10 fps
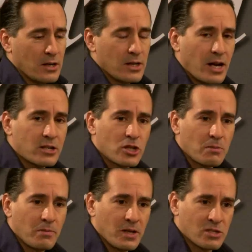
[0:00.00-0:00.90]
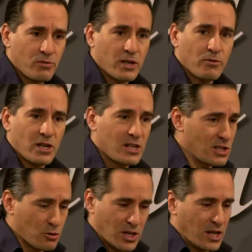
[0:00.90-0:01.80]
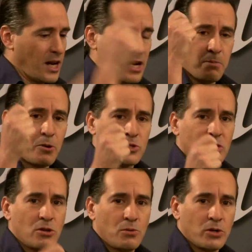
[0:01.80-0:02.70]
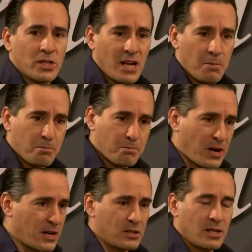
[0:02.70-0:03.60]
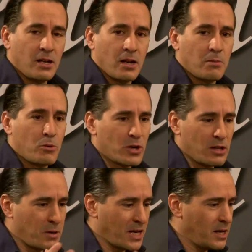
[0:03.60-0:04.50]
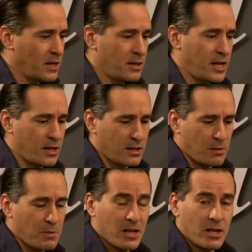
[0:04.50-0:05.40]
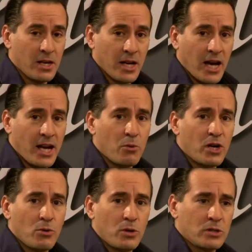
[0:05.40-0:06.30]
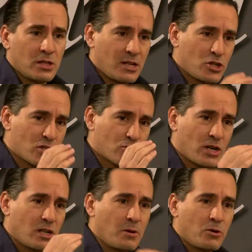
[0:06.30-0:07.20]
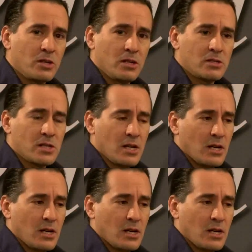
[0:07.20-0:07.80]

then actually it's very, very easy to take any post-it you want, any part in the book, in the beginning, in the end, in the middle, anywhere you want it, and just write about this.